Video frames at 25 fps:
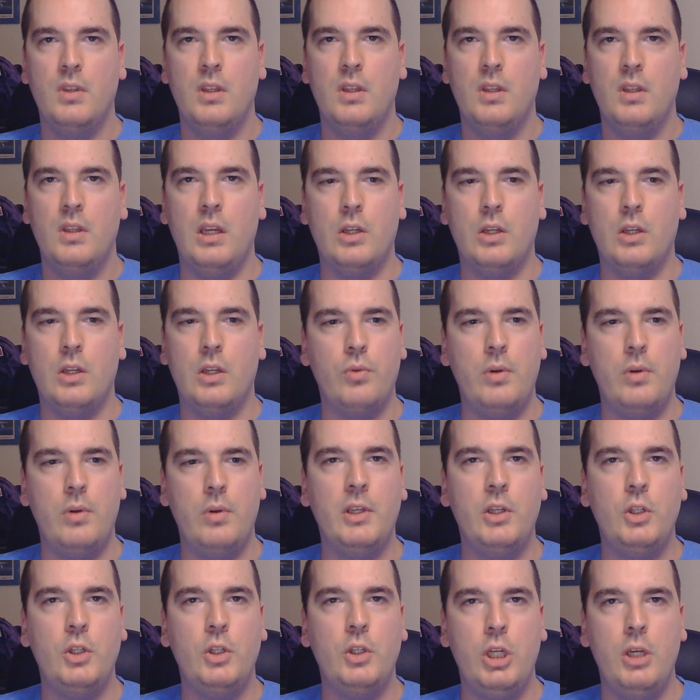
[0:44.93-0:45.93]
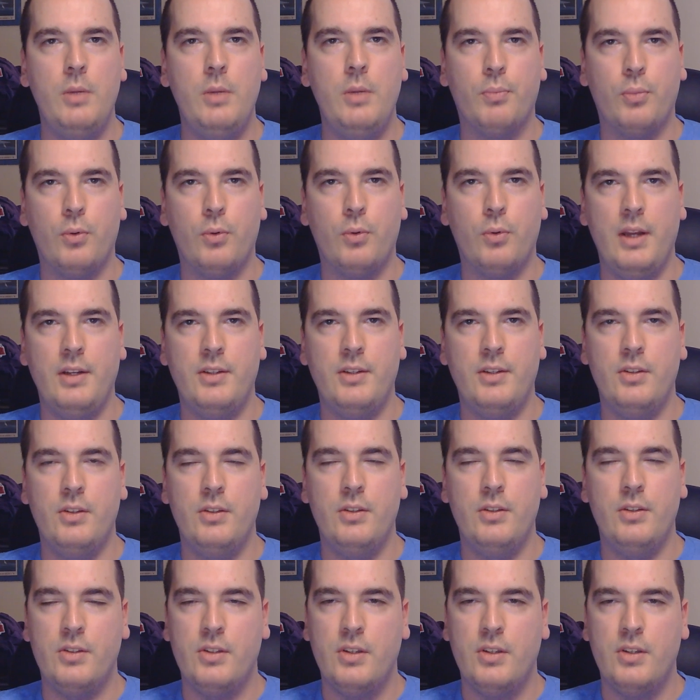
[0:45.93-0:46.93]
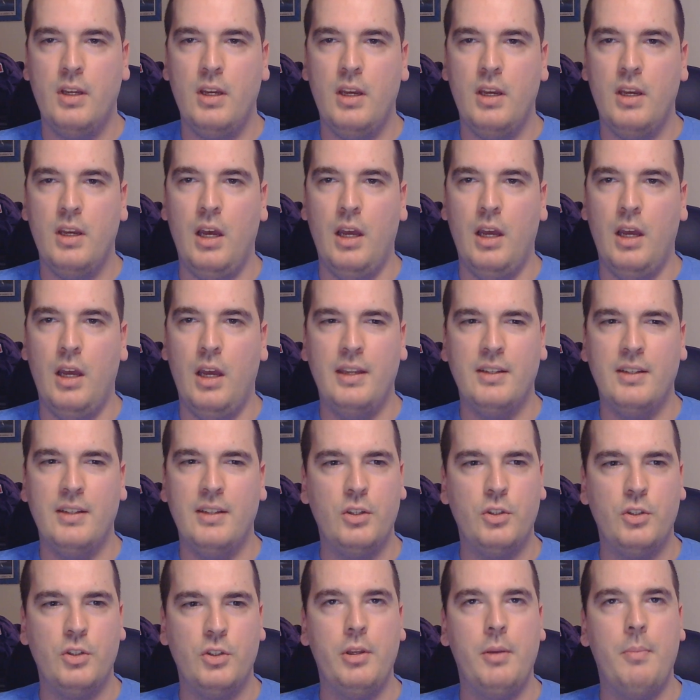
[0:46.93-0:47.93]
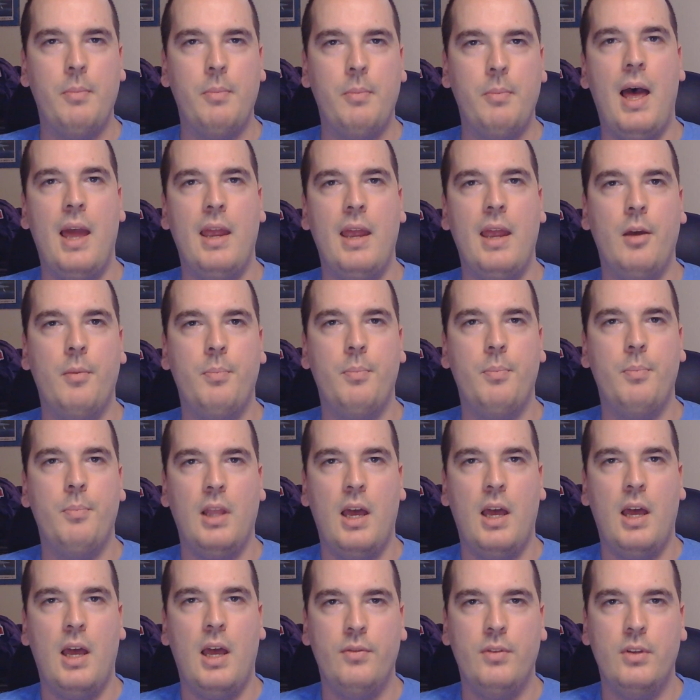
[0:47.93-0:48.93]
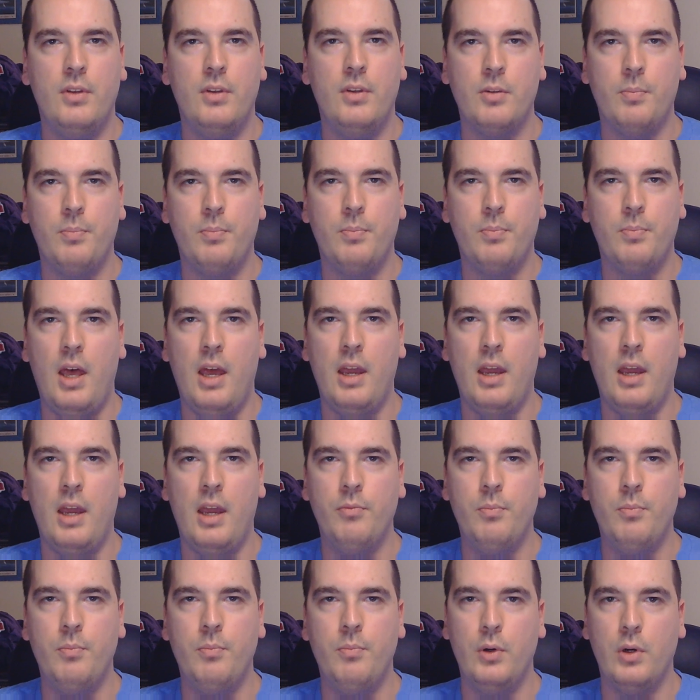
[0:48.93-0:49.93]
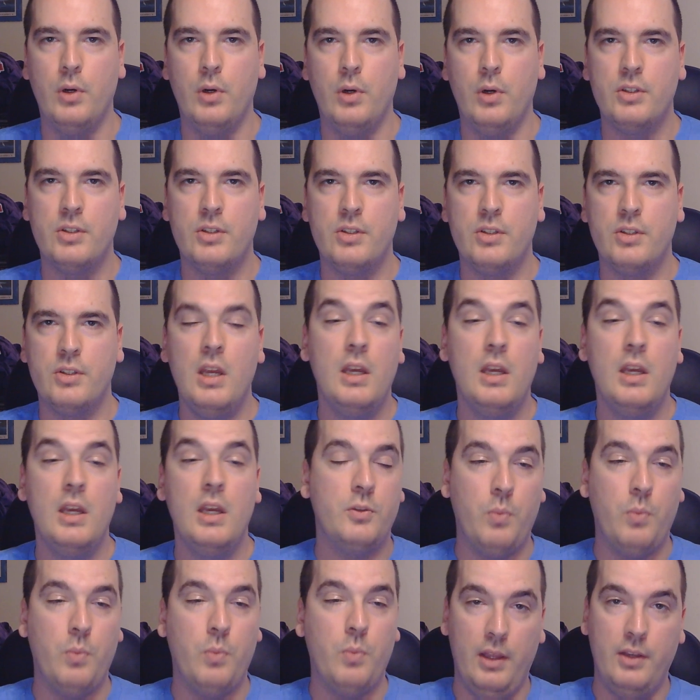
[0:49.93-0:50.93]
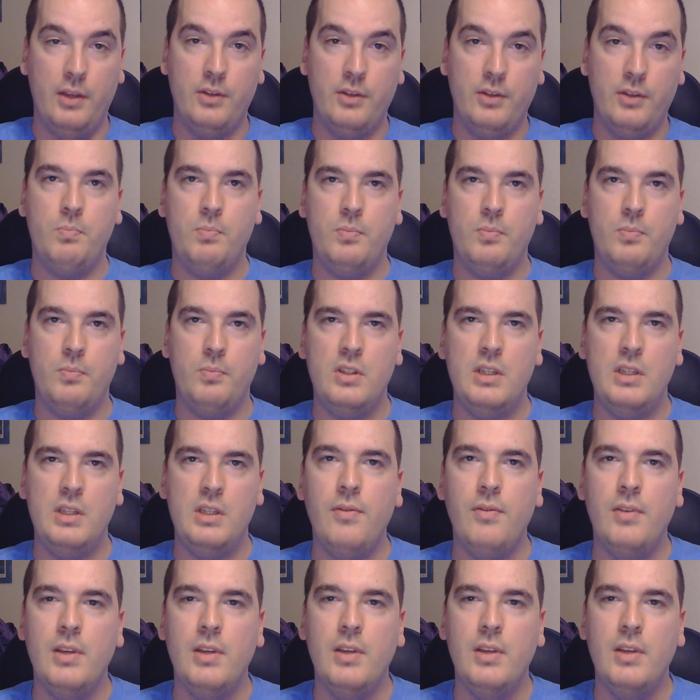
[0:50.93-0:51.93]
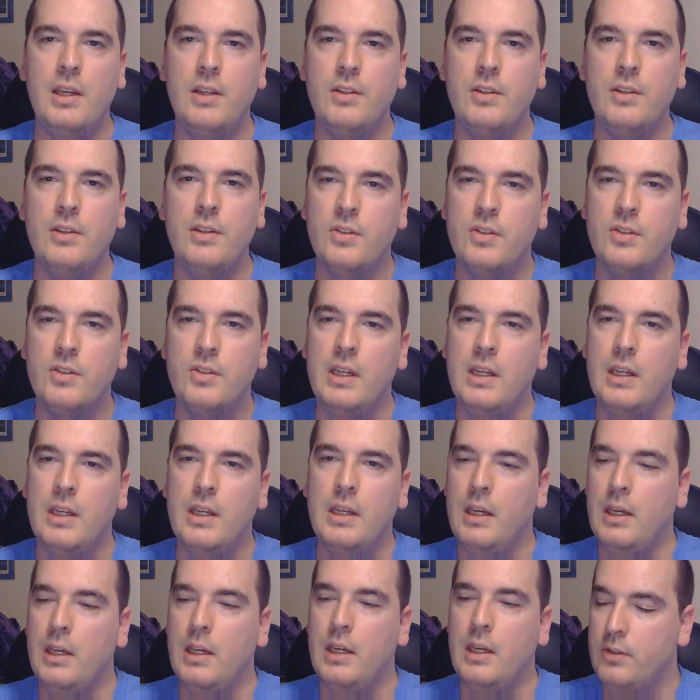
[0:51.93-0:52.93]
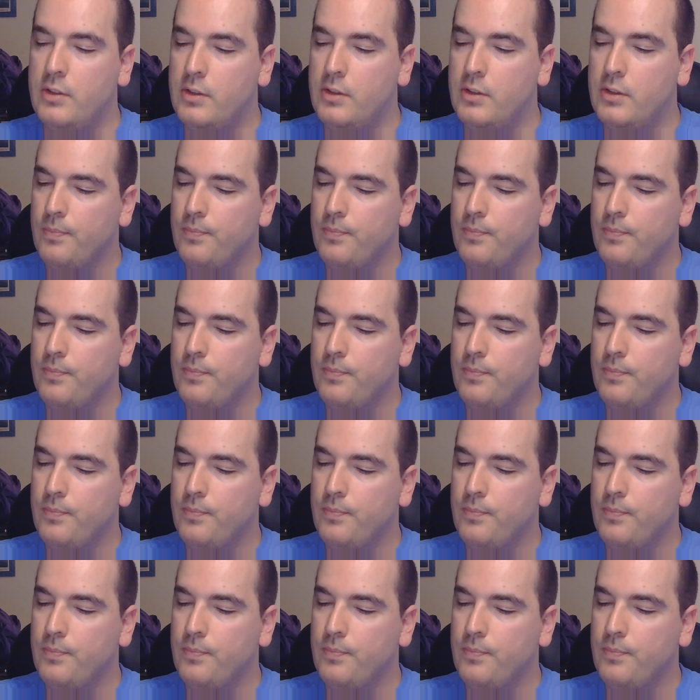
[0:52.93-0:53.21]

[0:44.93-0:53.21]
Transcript: extremely cheap prices. They essentially buy up a lot of the supply of books as well as DVDs and CDs.